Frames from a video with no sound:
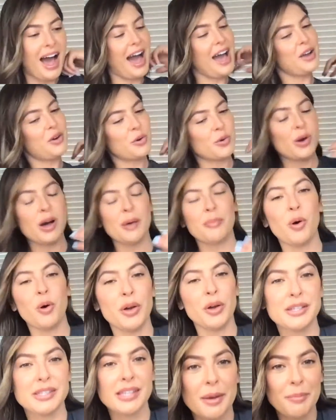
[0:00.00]
I grew up
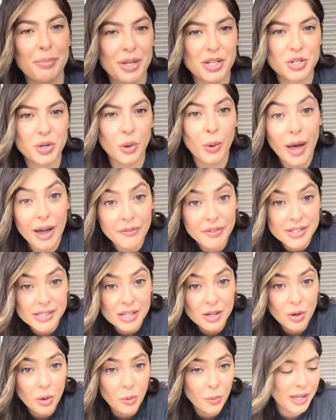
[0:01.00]
going to San Pedro every
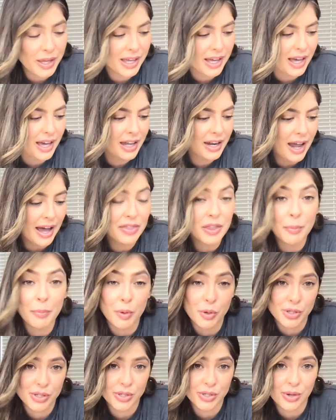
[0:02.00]
single weekend at the
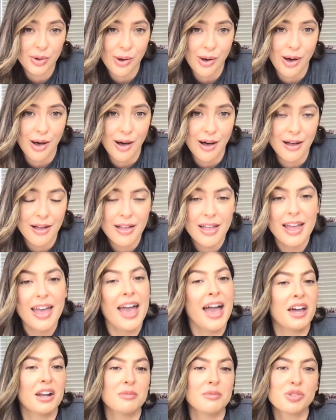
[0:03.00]
Portugal,
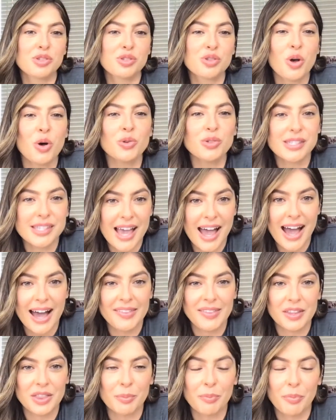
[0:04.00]
and I'm so
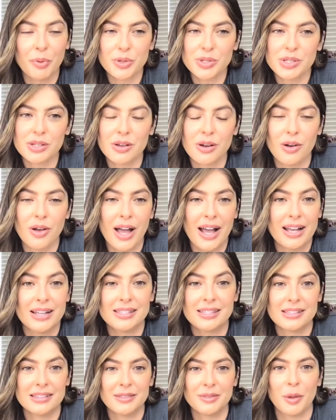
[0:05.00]
sad that the Portugal
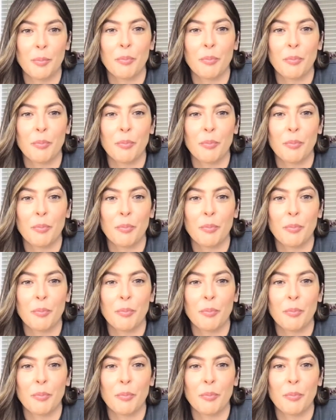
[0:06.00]
has